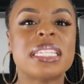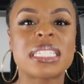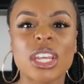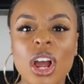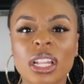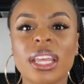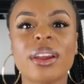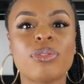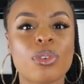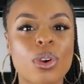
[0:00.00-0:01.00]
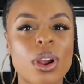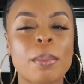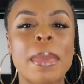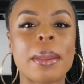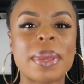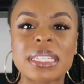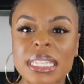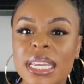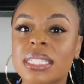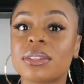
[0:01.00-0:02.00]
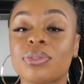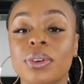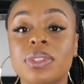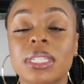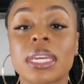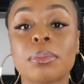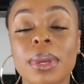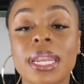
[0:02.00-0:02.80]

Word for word: sit on there for maybe 10 to 15